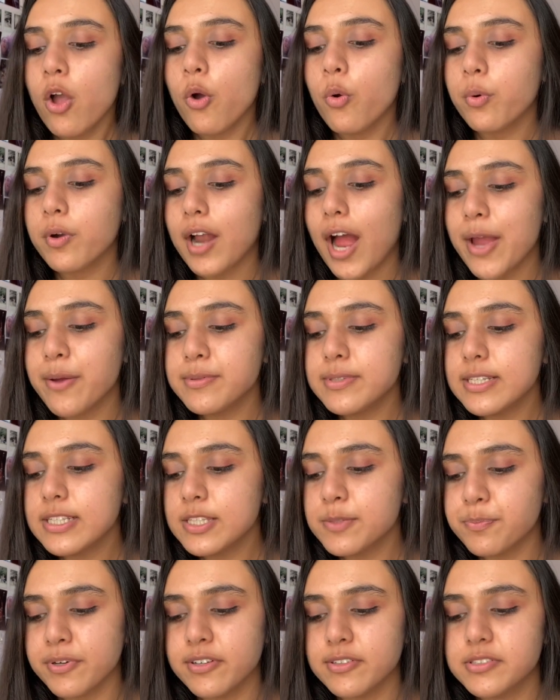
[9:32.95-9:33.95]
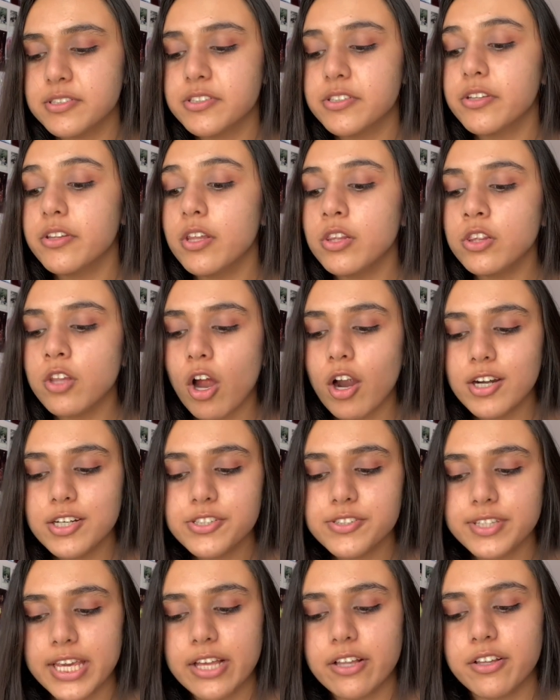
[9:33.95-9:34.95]
where I was exposed to the
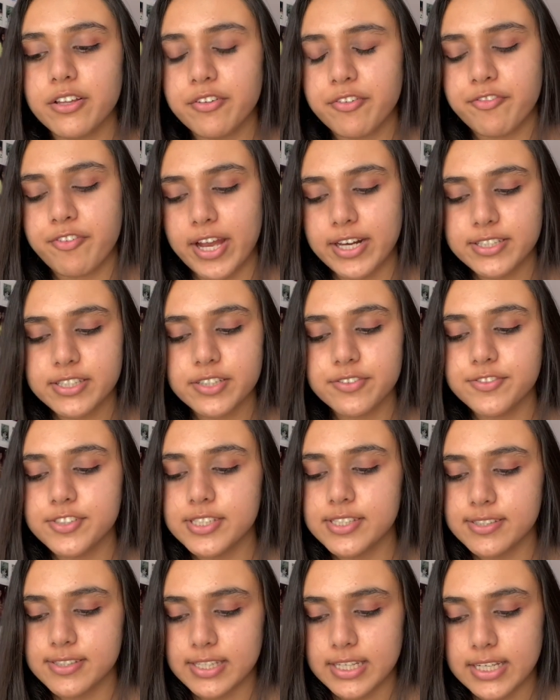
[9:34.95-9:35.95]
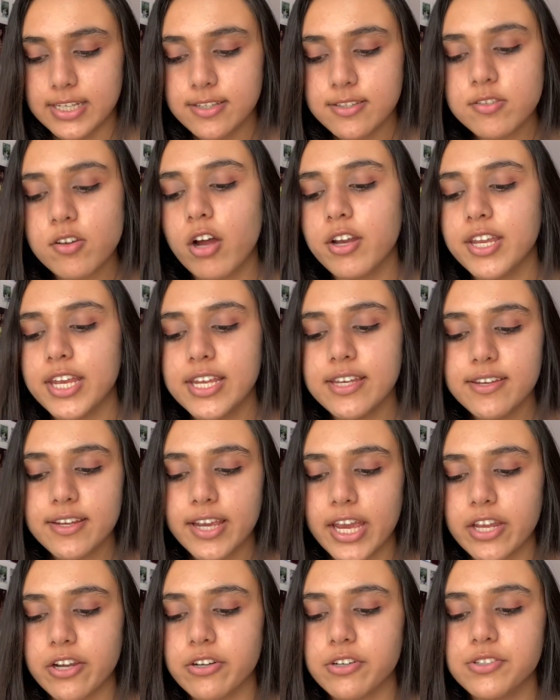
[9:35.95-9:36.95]
large-scale effect of disease on
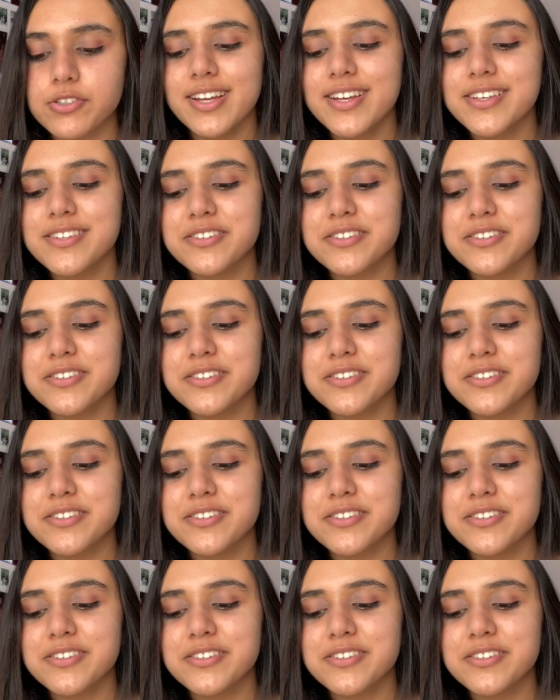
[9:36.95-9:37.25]
indicators